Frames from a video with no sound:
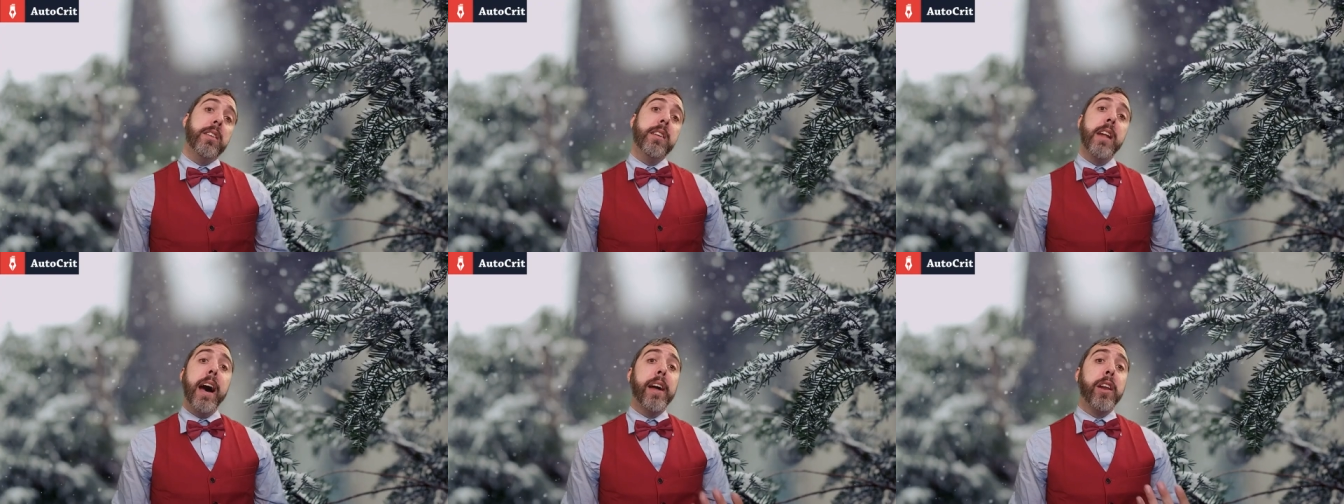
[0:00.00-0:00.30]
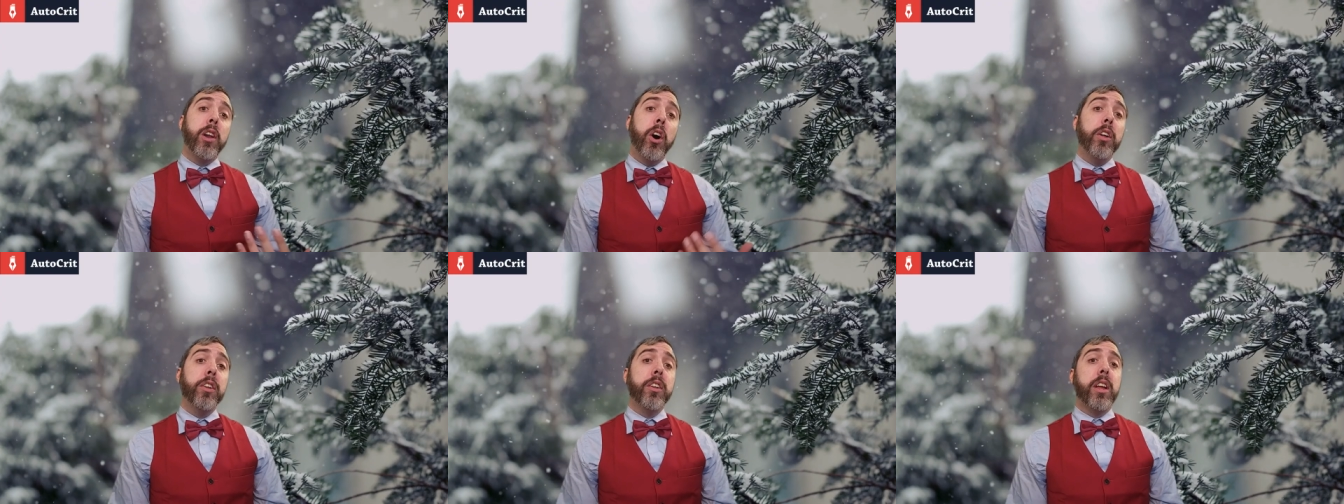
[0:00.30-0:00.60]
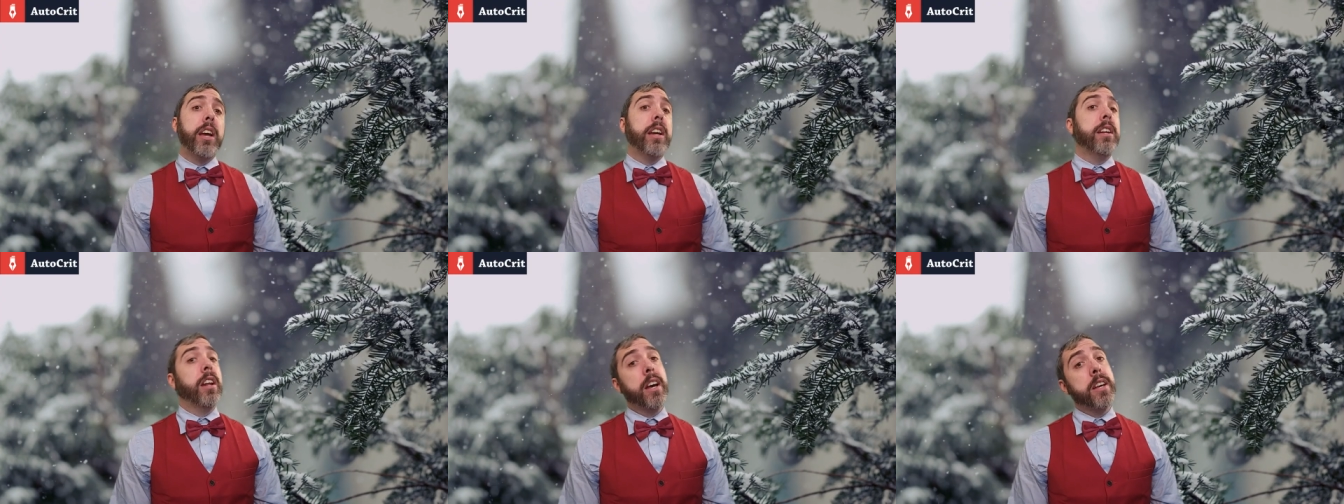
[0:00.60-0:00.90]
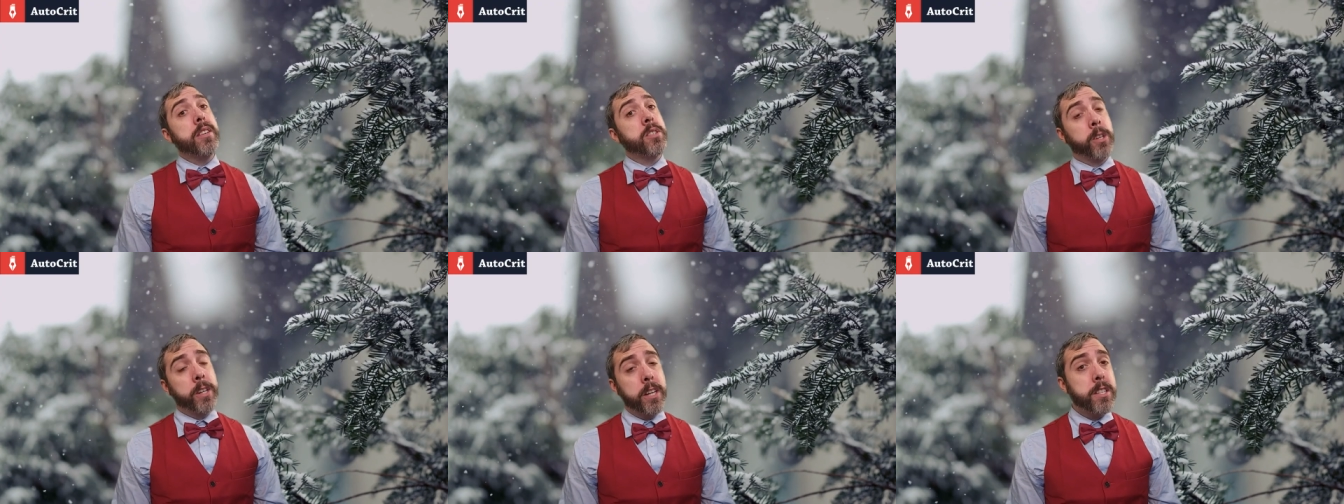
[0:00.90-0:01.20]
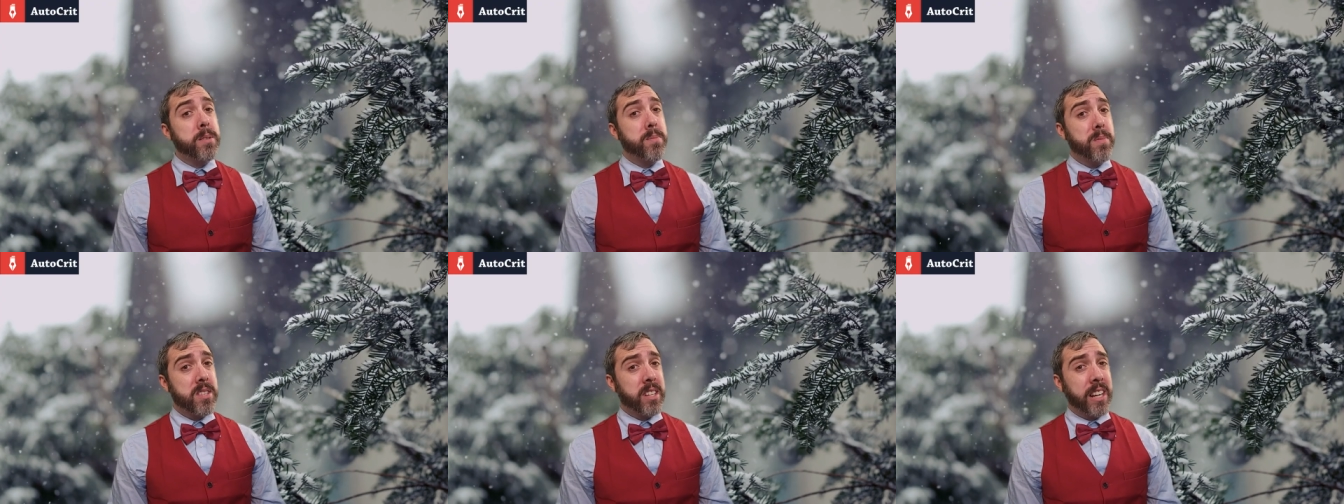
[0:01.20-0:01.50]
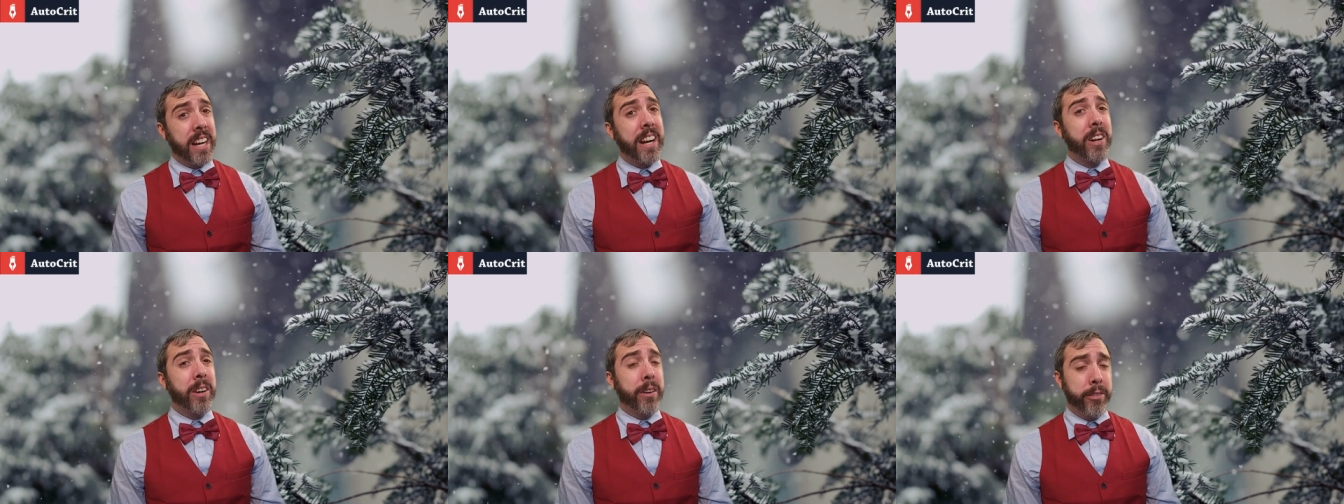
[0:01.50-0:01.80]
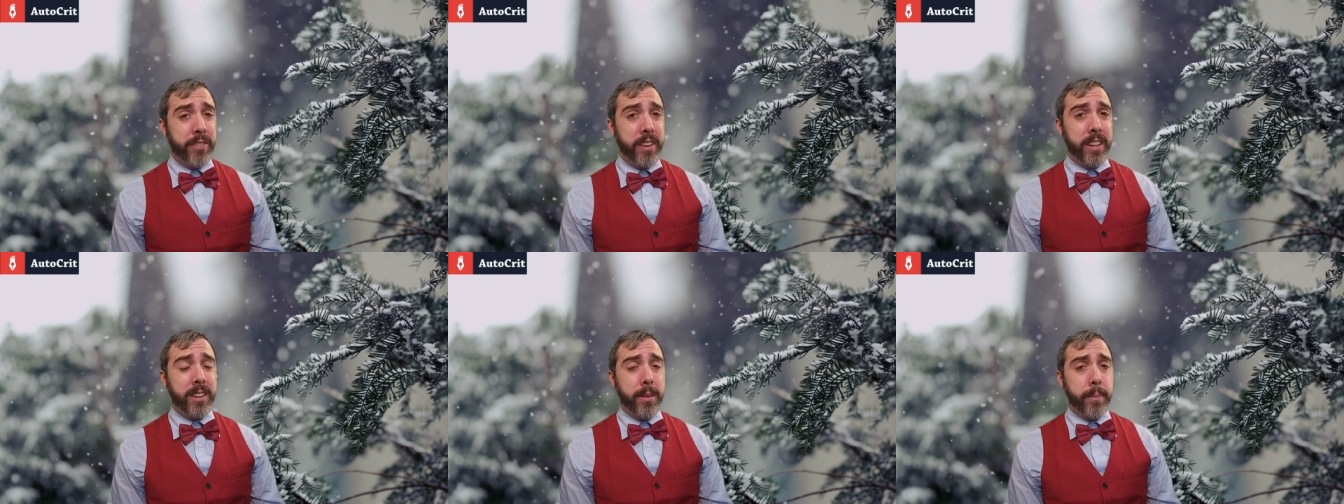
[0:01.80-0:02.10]
Not only does Christmas
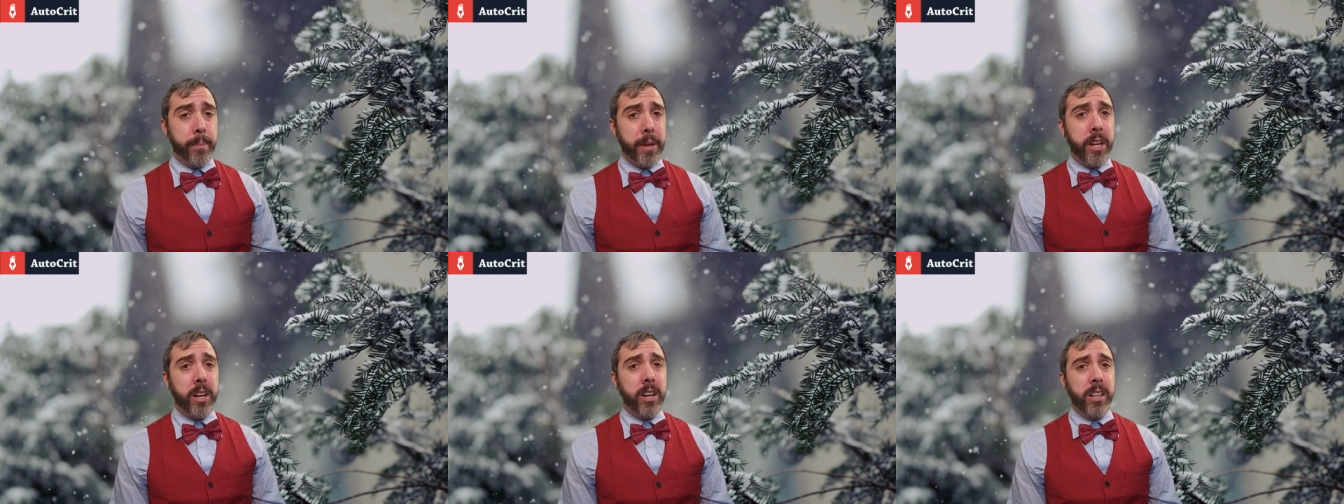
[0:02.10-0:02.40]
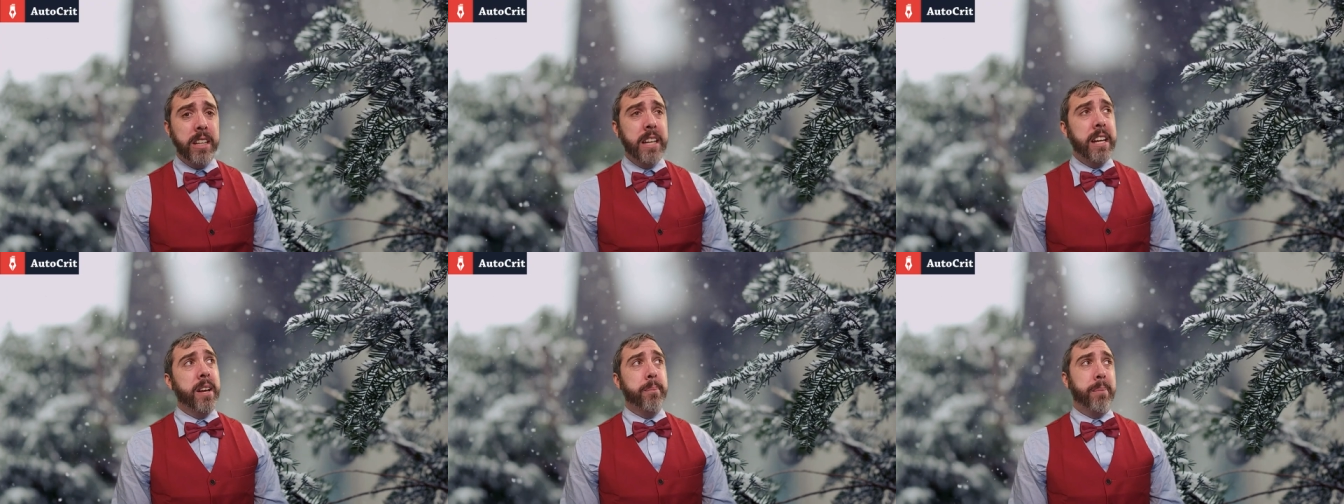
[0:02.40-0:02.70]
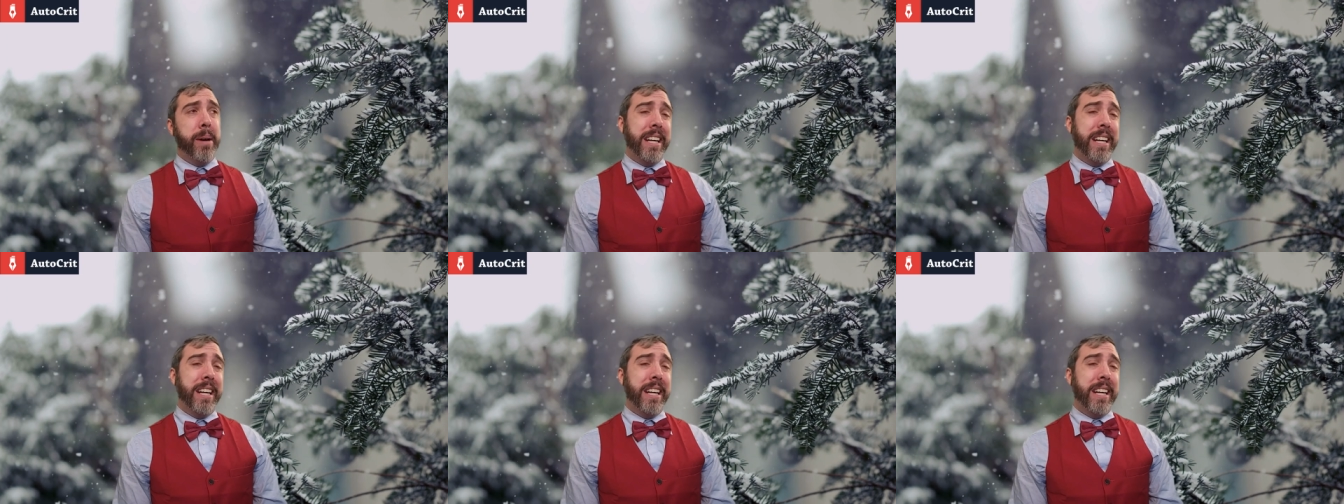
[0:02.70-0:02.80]
Carol fit the bill,